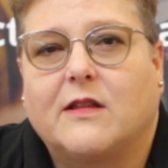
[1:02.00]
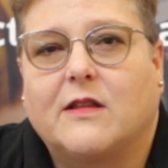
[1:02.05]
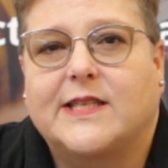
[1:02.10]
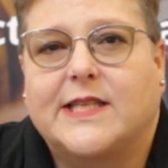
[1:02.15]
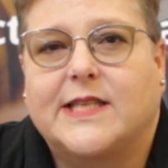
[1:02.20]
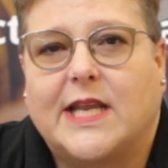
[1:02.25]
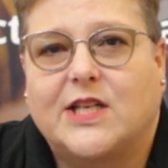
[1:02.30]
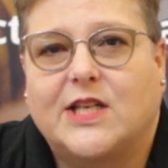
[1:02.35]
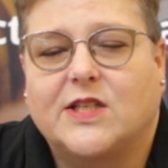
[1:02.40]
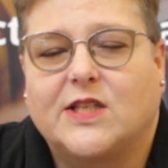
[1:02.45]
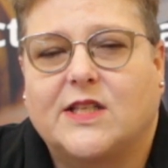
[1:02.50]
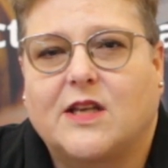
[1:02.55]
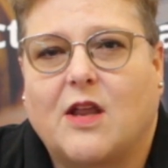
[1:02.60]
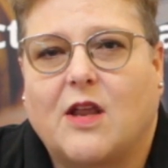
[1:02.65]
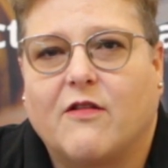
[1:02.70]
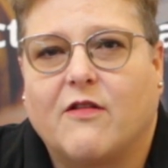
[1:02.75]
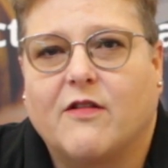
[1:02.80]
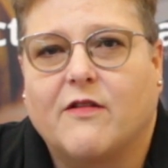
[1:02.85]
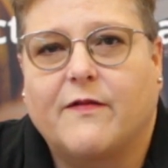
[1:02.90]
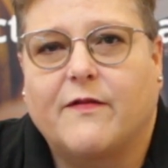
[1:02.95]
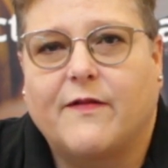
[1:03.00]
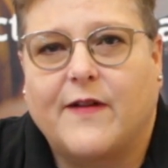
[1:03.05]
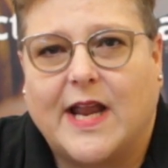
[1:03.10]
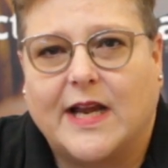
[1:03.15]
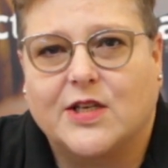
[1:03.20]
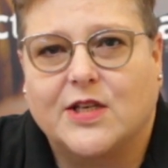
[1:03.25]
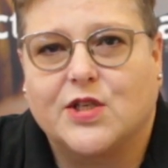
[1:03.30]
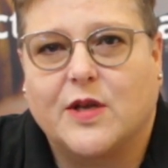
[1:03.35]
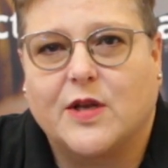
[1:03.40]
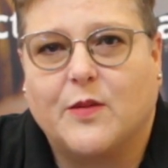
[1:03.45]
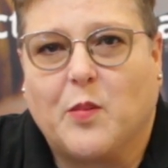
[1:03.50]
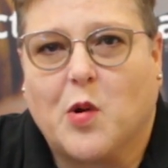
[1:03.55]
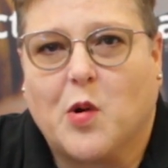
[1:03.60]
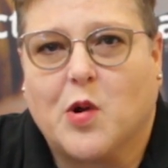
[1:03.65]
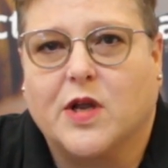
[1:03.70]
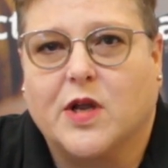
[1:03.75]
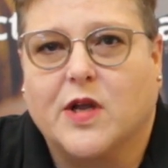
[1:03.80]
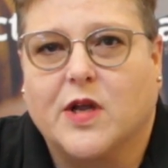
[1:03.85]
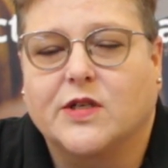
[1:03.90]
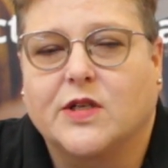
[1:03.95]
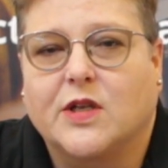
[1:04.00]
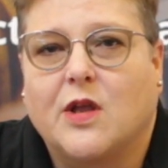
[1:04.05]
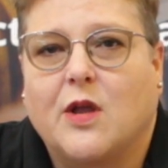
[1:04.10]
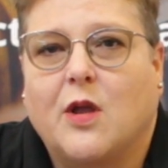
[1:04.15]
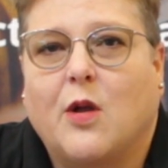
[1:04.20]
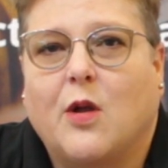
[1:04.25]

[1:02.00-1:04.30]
Sage's current flagship product,